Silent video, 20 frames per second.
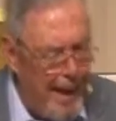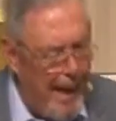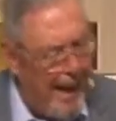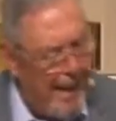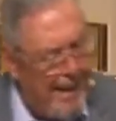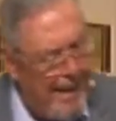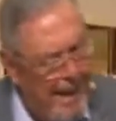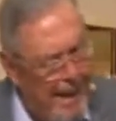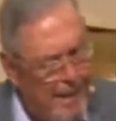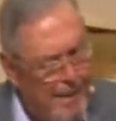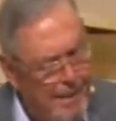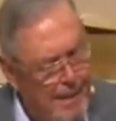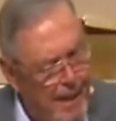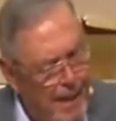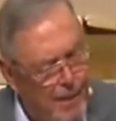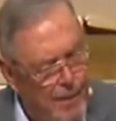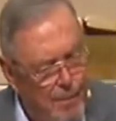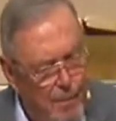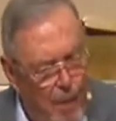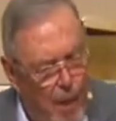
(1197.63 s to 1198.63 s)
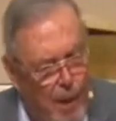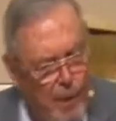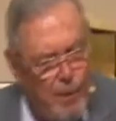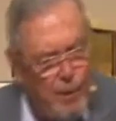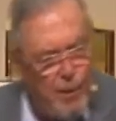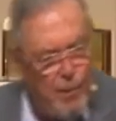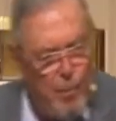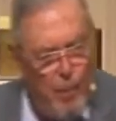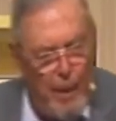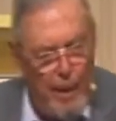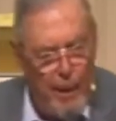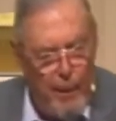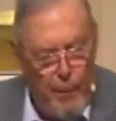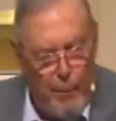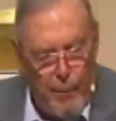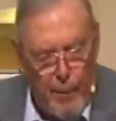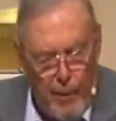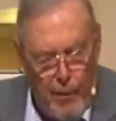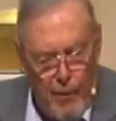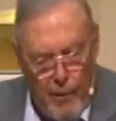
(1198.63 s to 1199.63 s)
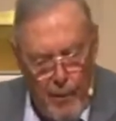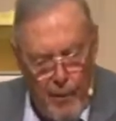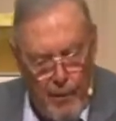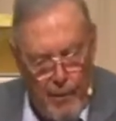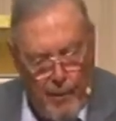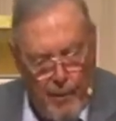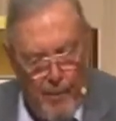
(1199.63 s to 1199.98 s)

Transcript: I guess, as March 23rd.